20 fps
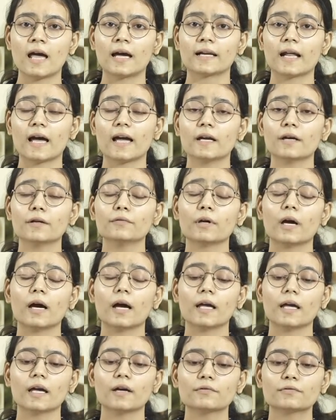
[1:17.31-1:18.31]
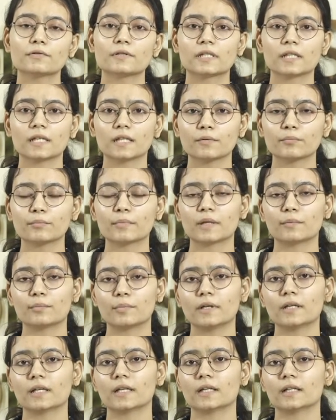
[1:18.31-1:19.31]
and I have, I have seen
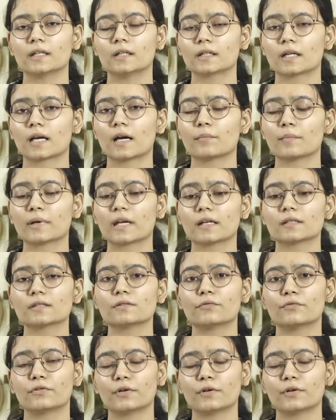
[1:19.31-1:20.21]
people here coming as